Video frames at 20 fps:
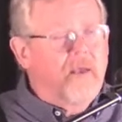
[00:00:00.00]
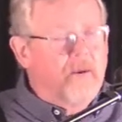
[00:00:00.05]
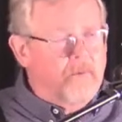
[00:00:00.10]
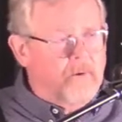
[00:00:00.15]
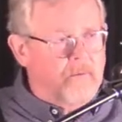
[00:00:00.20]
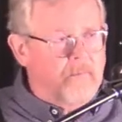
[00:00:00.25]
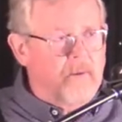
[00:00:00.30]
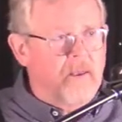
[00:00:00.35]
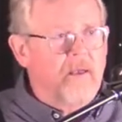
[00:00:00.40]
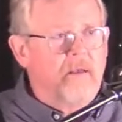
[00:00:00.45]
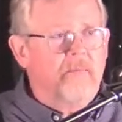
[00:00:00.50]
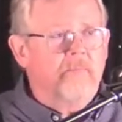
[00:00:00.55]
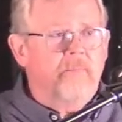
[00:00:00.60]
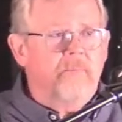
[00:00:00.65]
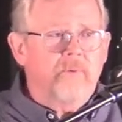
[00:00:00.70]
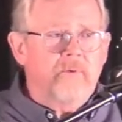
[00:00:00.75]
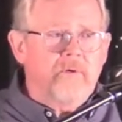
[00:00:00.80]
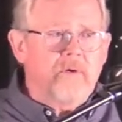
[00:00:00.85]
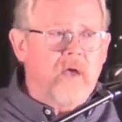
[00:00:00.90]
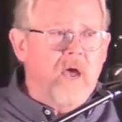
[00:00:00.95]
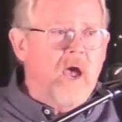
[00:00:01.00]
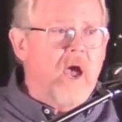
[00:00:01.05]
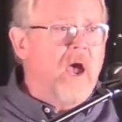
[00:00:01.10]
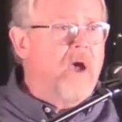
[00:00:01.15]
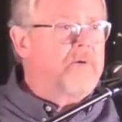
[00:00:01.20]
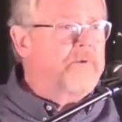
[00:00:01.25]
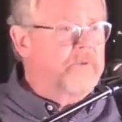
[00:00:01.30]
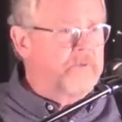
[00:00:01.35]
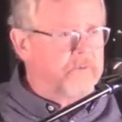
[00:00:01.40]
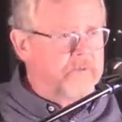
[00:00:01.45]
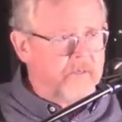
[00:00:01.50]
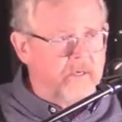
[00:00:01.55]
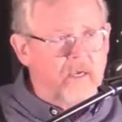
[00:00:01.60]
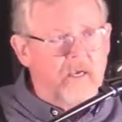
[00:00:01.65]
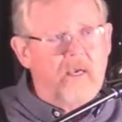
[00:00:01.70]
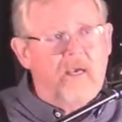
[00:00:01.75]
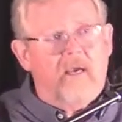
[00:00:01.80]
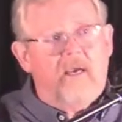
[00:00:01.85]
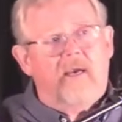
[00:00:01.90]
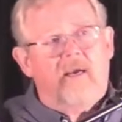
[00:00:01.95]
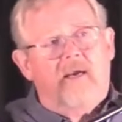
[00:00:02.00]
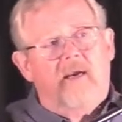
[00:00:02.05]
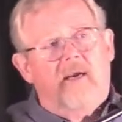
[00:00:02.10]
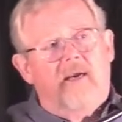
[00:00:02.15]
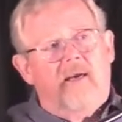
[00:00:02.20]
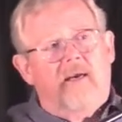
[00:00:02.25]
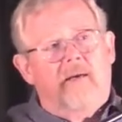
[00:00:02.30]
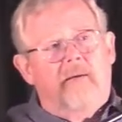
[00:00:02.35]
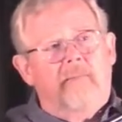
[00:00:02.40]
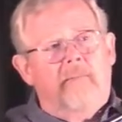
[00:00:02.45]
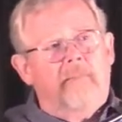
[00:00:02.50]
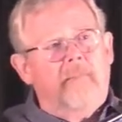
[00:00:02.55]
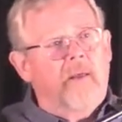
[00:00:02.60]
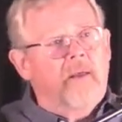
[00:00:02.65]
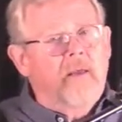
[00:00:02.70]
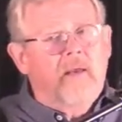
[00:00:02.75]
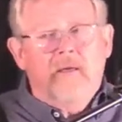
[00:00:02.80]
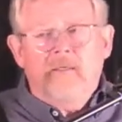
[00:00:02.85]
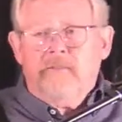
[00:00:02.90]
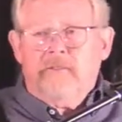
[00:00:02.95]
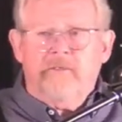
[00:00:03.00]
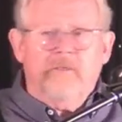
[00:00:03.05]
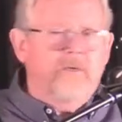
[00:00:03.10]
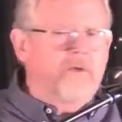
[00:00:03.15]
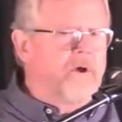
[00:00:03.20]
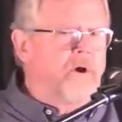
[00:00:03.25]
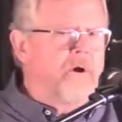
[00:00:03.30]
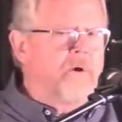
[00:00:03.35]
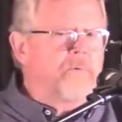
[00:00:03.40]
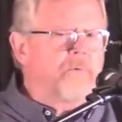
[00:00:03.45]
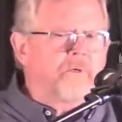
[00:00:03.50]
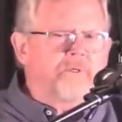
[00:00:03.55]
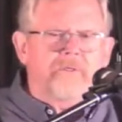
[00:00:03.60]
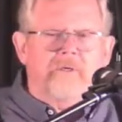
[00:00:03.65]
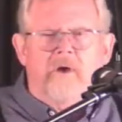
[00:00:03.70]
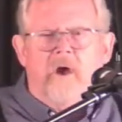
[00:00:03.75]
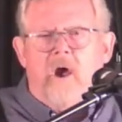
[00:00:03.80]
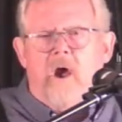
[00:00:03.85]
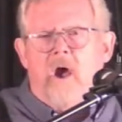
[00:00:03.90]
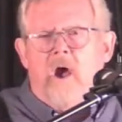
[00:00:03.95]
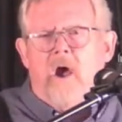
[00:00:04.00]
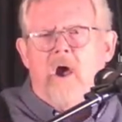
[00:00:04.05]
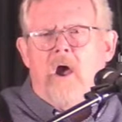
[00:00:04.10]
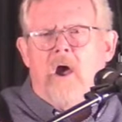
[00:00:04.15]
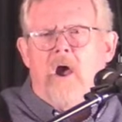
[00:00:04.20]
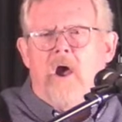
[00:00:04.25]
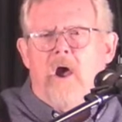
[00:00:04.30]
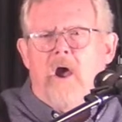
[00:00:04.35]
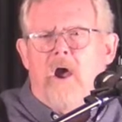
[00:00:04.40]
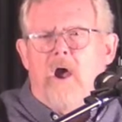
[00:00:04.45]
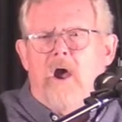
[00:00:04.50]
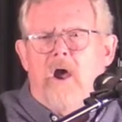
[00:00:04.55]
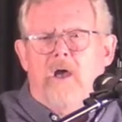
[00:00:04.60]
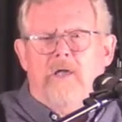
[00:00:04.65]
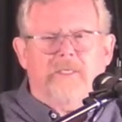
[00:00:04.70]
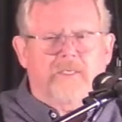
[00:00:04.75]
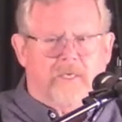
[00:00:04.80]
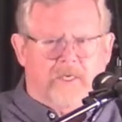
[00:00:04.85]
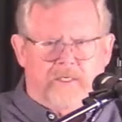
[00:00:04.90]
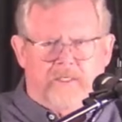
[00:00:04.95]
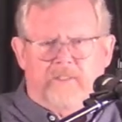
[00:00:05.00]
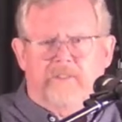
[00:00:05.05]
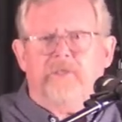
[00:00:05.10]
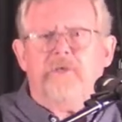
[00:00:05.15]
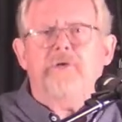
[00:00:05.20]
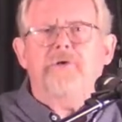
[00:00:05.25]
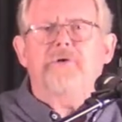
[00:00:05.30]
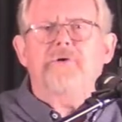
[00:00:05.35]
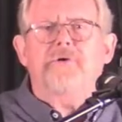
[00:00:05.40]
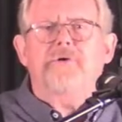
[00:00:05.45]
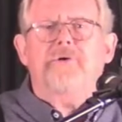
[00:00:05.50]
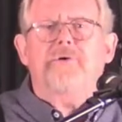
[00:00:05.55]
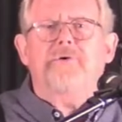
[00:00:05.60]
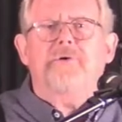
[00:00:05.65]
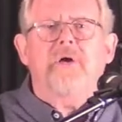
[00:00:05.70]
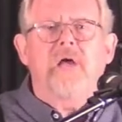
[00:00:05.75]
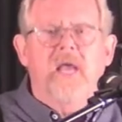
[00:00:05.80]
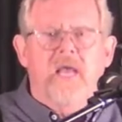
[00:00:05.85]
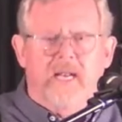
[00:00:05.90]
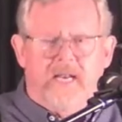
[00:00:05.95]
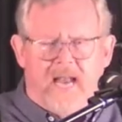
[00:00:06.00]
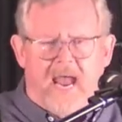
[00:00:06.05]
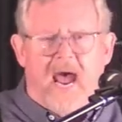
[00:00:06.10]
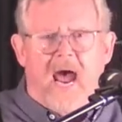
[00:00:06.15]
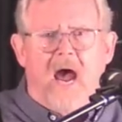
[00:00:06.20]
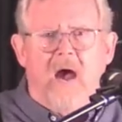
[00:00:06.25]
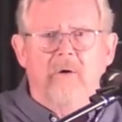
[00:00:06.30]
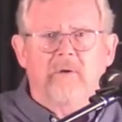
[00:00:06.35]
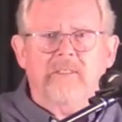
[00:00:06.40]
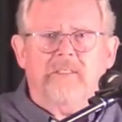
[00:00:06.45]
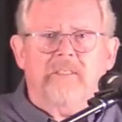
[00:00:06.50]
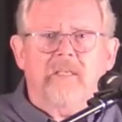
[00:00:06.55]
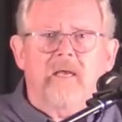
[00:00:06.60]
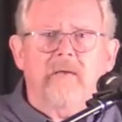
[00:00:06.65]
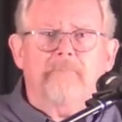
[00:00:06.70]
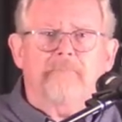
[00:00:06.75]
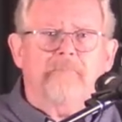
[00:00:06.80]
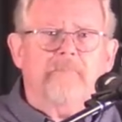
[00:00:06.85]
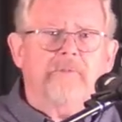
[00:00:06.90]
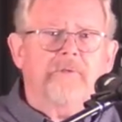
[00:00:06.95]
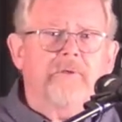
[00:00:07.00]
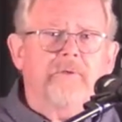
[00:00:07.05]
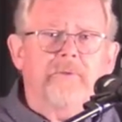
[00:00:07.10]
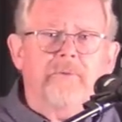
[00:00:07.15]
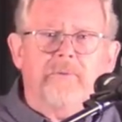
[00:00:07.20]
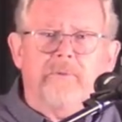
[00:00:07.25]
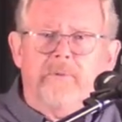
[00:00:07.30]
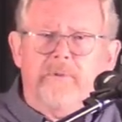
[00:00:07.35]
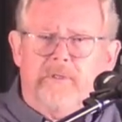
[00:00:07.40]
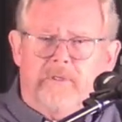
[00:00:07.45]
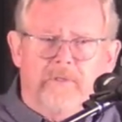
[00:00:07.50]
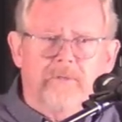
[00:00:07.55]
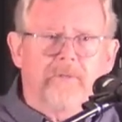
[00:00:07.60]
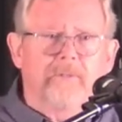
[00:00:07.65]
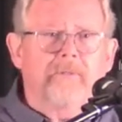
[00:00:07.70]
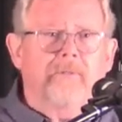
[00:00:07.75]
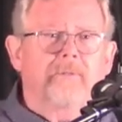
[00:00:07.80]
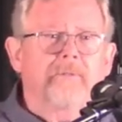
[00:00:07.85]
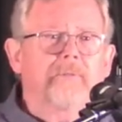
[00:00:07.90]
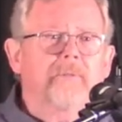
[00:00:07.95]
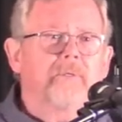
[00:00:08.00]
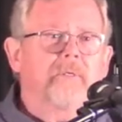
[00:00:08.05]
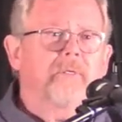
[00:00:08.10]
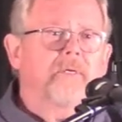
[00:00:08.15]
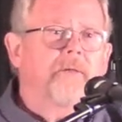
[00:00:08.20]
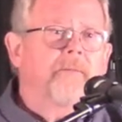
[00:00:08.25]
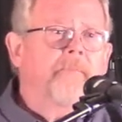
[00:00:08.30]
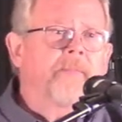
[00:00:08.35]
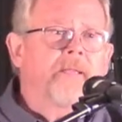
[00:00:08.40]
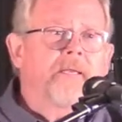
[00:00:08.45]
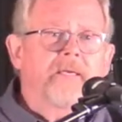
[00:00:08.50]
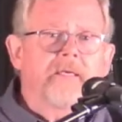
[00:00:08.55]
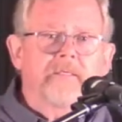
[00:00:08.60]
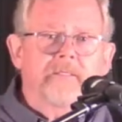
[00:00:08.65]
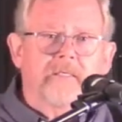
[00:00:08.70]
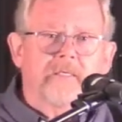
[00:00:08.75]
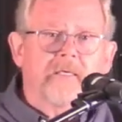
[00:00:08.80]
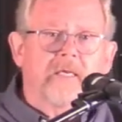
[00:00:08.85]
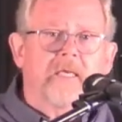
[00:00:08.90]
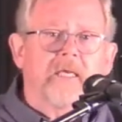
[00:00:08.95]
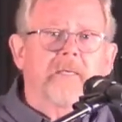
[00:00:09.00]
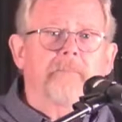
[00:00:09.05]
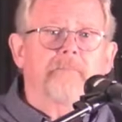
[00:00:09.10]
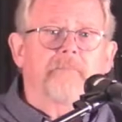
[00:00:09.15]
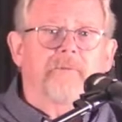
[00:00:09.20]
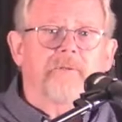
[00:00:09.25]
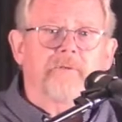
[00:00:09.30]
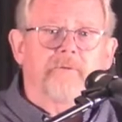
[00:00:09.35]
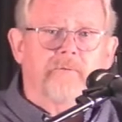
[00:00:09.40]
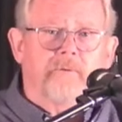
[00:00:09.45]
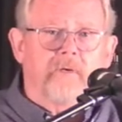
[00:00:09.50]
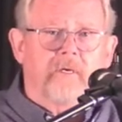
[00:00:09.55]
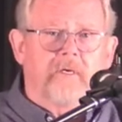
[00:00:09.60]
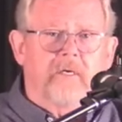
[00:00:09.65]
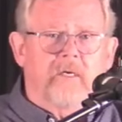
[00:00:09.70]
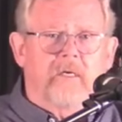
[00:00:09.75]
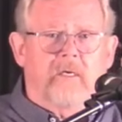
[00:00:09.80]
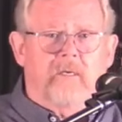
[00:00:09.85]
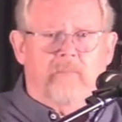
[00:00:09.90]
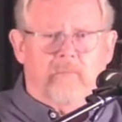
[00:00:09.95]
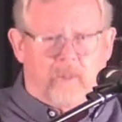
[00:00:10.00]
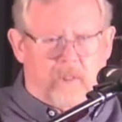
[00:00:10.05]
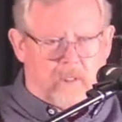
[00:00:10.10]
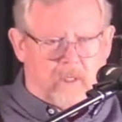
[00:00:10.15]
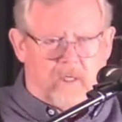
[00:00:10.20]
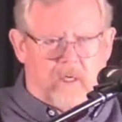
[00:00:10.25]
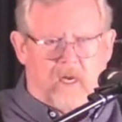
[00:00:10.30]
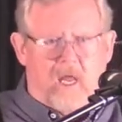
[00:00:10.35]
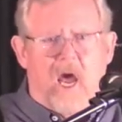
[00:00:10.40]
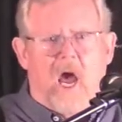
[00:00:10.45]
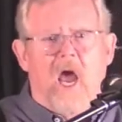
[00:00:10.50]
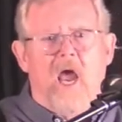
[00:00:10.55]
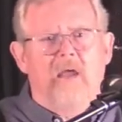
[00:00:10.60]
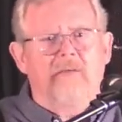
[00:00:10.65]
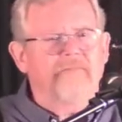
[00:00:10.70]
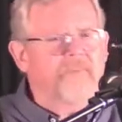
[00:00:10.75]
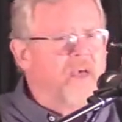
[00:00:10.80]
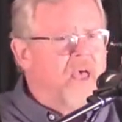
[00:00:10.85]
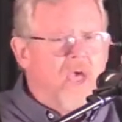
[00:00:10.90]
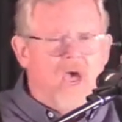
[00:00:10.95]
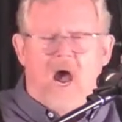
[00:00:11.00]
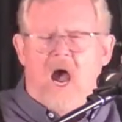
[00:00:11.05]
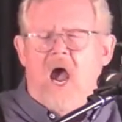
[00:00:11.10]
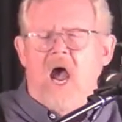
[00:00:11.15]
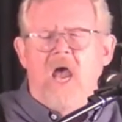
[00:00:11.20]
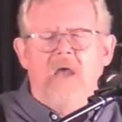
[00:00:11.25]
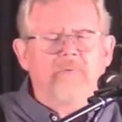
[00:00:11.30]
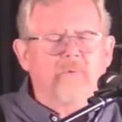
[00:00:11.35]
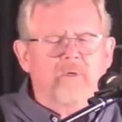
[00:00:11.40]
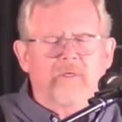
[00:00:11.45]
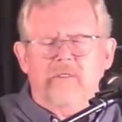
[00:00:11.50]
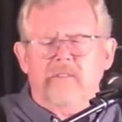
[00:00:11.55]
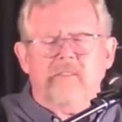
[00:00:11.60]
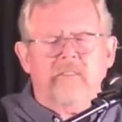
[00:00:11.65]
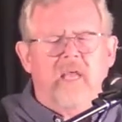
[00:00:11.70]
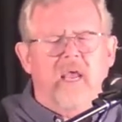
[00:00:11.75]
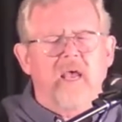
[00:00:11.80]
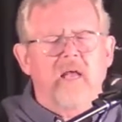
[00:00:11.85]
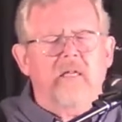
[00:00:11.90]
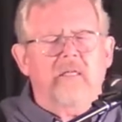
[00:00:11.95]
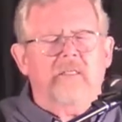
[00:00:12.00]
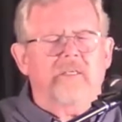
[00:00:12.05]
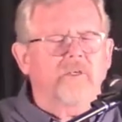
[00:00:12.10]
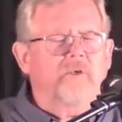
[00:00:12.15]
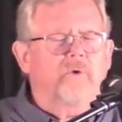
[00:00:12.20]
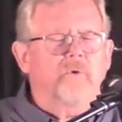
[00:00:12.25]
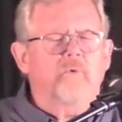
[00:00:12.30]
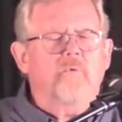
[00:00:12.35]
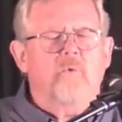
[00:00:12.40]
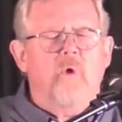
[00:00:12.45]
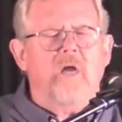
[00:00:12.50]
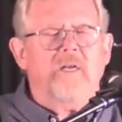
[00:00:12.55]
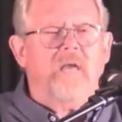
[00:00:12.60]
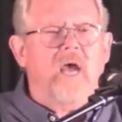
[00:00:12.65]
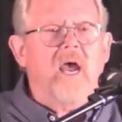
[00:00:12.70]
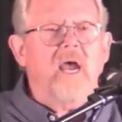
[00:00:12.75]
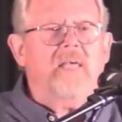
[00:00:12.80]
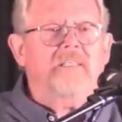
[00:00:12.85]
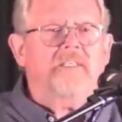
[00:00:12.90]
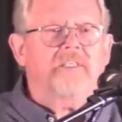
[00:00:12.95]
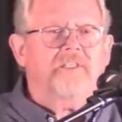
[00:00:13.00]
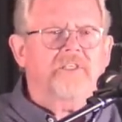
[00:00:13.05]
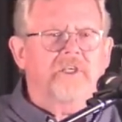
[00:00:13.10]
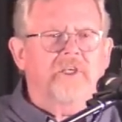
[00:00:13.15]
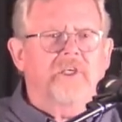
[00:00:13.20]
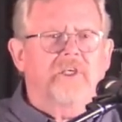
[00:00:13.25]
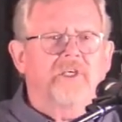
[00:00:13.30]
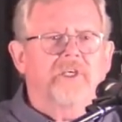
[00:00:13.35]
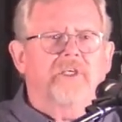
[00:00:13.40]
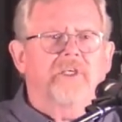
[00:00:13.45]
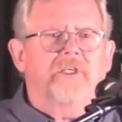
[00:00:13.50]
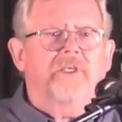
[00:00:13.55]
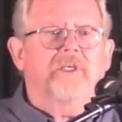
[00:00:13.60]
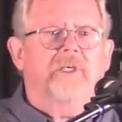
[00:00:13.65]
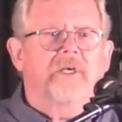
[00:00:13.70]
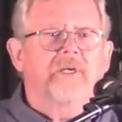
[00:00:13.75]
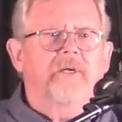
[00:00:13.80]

Remember how you came to know what God can do. Now it's up to you to keep the dream alive. I will tell you what I see.